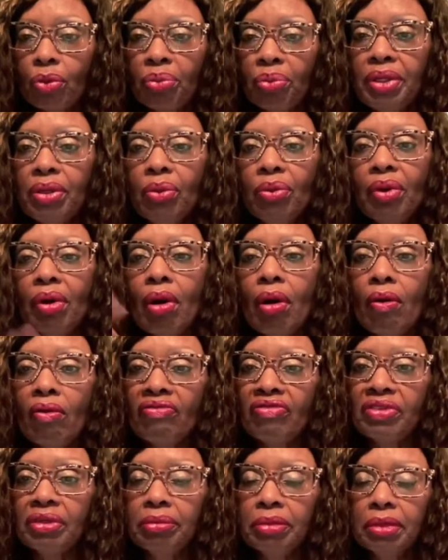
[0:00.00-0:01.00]
We're going to
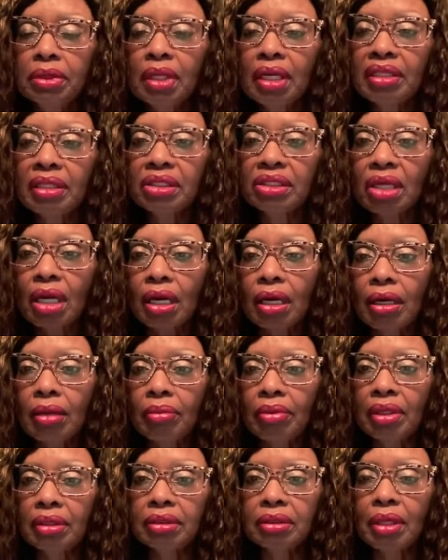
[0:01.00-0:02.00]
offer them another job,
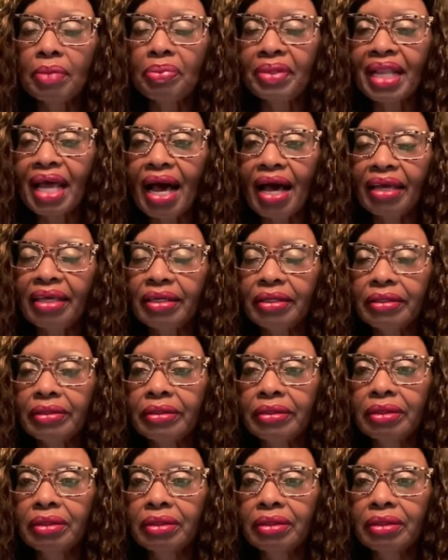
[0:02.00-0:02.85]
something higher.